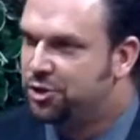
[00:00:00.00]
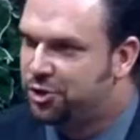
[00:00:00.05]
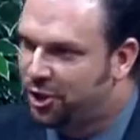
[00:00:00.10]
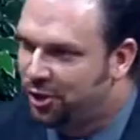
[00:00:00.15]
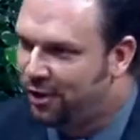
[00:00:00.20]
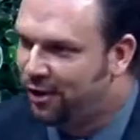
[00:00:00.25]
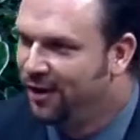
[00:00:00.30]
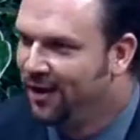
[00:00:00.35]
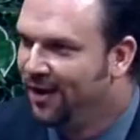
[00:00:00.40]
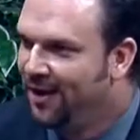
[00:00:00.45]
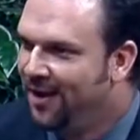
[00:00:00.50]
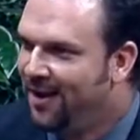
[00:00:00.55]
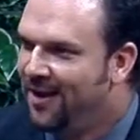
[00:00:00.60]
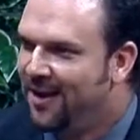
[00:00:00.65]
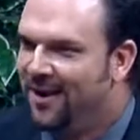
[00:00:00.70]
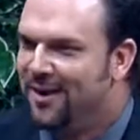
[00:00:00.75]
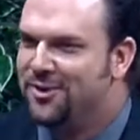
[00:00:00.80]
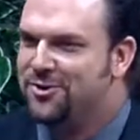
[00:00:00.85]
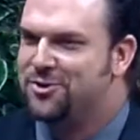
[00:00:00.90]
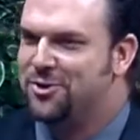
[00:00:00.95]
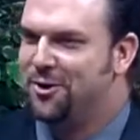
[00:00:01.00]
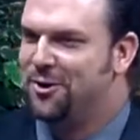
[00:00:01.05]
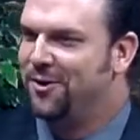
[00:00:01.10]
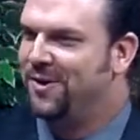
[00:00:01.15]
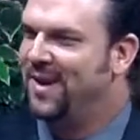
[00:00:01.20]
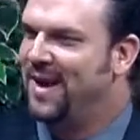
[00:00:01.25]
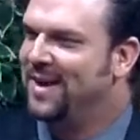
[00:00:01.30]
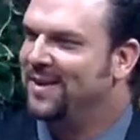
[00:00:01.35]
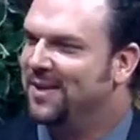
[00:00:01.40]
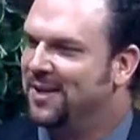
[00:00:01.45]
sure, sure
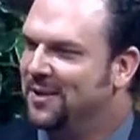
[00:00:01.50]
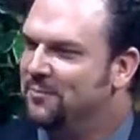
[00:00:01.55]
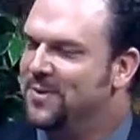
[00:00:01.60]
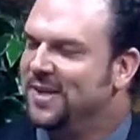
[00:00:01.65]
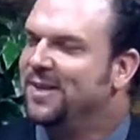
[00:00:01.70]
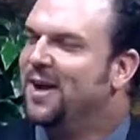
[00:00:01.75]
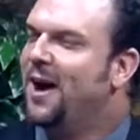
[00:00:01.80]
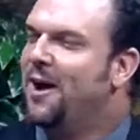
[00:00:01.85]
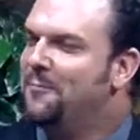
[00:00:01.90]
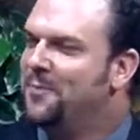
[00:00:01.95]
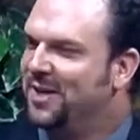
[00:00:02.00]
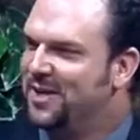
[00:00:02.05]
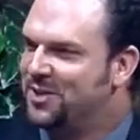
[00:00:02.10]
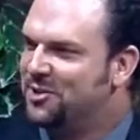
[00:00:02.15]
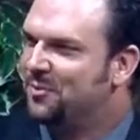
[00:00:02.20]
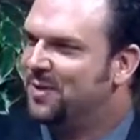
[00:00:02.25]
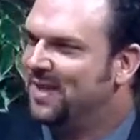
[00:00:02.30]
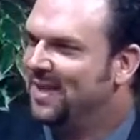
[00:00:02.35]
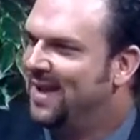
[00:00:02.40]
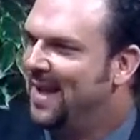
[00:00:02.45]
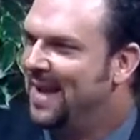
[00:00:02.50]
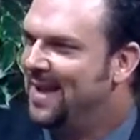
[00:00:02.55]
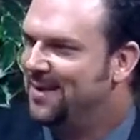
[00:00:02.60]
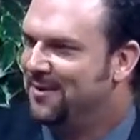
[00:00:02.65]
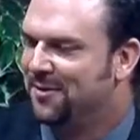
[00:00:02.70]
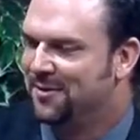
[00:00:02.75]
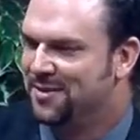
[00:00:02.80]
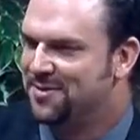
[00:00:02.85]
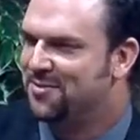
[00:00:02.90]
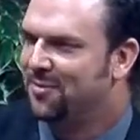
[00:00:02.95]
that I could be competent to really
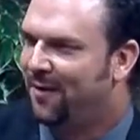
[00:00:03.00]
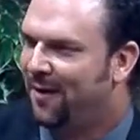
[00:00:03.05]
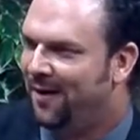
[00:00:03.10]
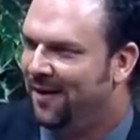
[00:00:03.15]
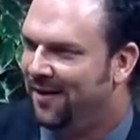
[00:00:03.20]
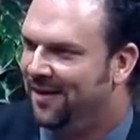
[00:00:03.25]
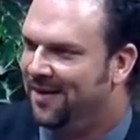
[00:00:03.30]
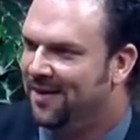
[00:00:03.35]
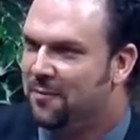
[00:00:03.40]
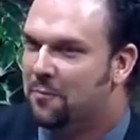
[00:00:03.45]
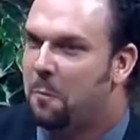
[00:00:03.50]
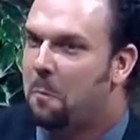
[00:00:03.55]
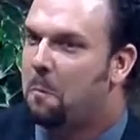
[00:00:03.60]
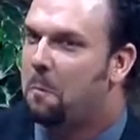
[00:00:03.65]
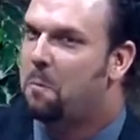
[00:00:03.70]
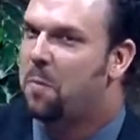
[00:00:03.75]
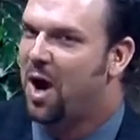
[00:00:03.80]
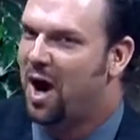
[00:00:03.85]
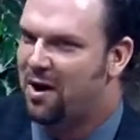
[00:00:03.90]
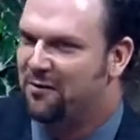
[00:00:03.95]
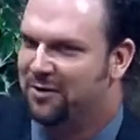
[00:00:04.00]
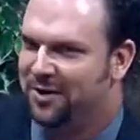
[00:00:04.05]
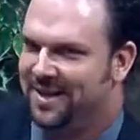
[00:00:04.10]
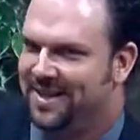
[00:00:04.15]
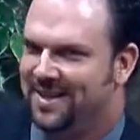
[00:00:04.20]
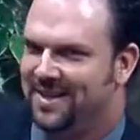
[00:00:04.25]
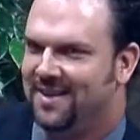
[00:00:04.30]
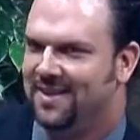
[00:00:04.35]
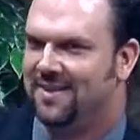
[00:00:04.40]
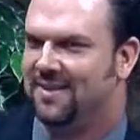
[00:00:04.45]
handle this word,
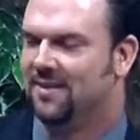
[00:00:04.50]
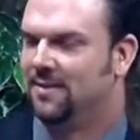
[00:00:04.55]
poverty.